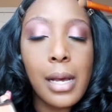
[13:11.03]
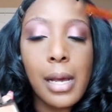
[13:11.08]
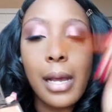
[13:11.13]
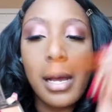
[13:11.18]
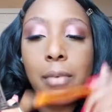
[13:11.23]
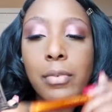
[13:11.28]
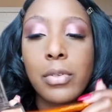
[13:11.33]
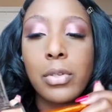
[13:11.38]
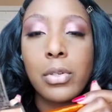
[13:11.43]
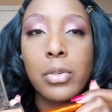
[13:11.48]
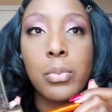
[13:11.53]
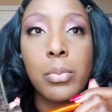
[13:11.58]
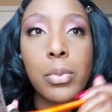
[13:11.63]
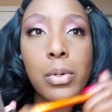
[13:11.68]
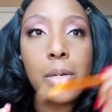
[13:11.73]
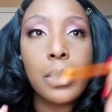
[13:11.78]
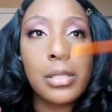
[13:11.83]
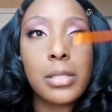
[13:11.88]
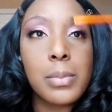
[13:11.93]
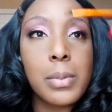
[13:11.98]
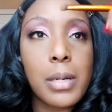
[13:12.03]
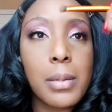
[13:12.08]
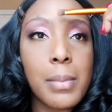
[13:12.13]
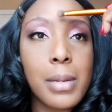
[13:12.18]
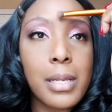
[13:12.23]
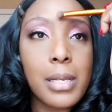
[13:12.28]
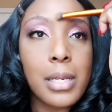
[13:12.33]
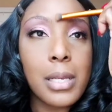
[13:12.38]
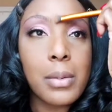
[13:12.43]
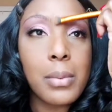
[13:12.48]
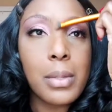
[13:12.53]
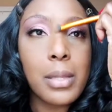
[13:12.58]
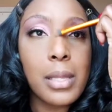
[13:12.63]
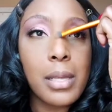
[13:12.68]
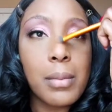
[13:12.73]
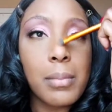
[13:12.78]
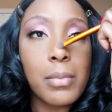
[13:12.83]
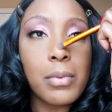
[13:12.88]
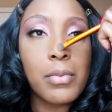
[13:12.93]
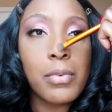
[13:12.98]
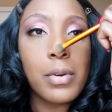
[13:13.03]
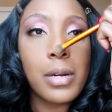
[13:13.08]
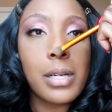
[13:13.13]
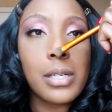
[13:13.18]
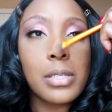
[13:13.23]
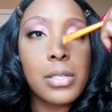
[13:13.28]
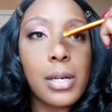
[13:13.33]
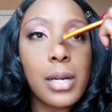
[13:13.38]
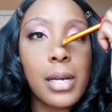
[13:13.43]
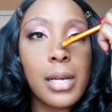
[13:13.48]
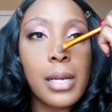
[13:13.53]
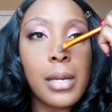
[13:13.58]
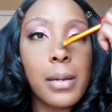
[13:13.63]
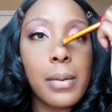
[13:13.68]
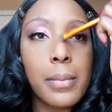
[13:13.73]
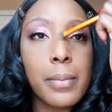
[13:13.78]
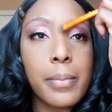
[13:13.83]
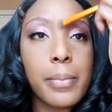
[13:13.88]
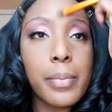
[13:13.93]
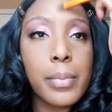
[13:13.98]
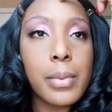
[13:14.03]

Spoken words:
I have to do more experimenting with them before I try it.